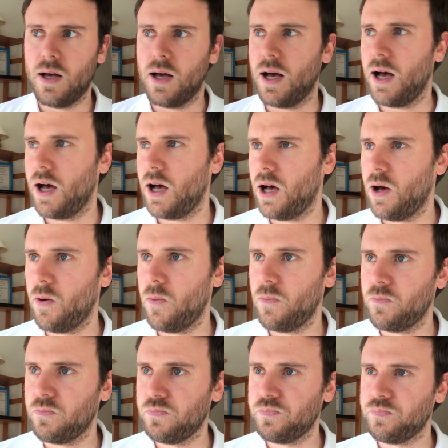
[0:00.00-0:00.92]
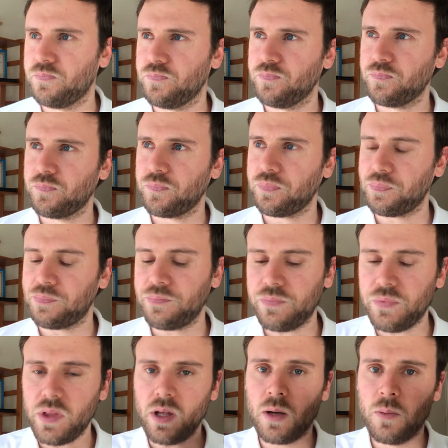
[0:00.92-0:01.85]
Um,
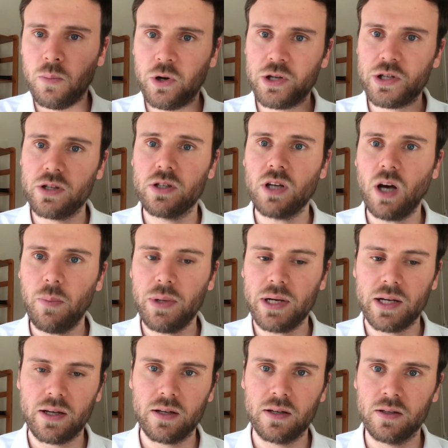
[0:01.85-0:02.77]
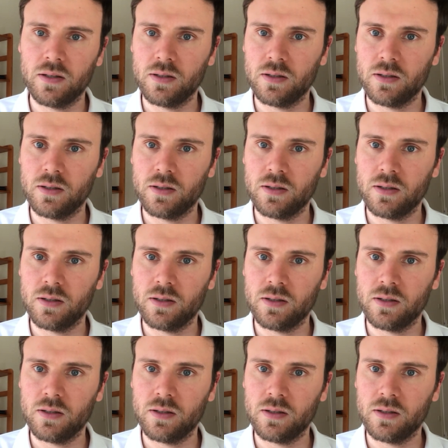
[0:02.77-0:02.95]
but the topic